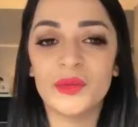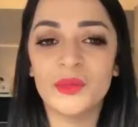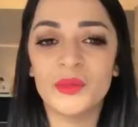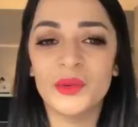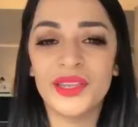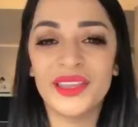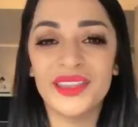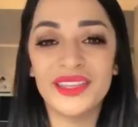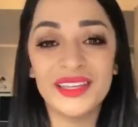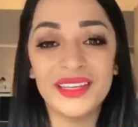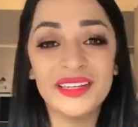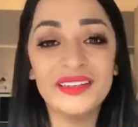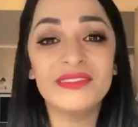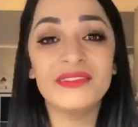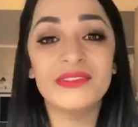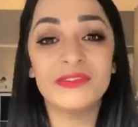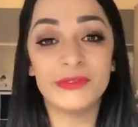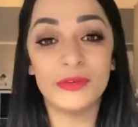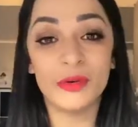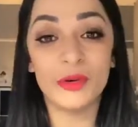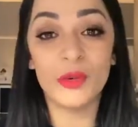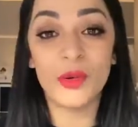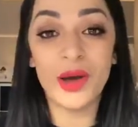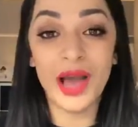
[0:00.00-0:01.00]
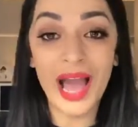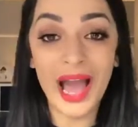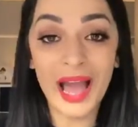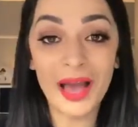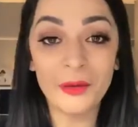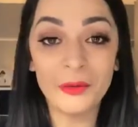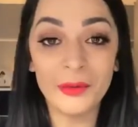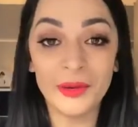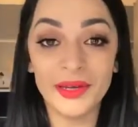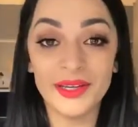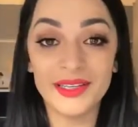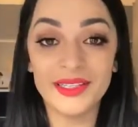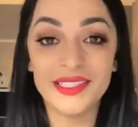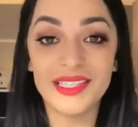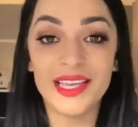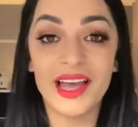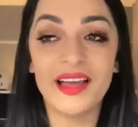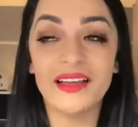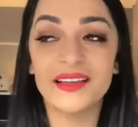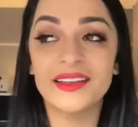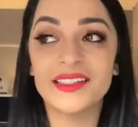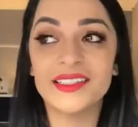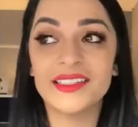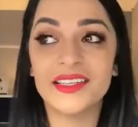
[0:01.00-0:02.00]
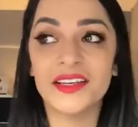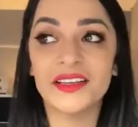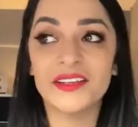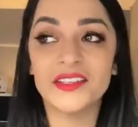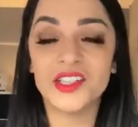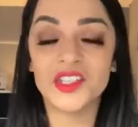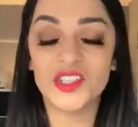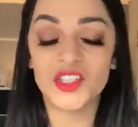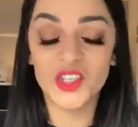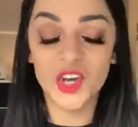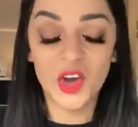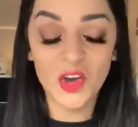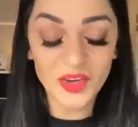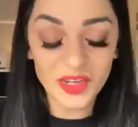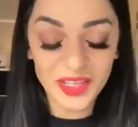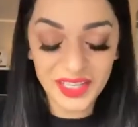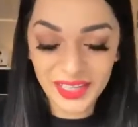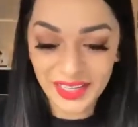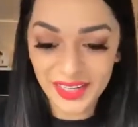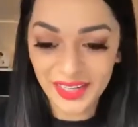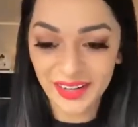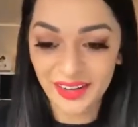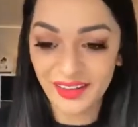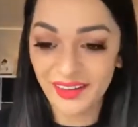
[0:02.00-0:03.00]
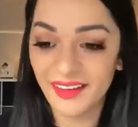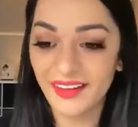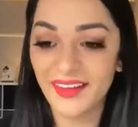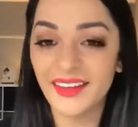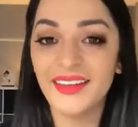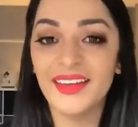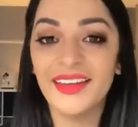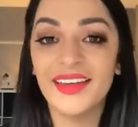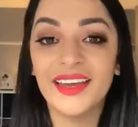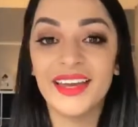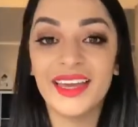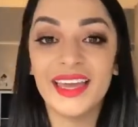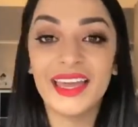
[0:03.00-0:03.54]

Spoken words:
within 4 hours, and shockingly,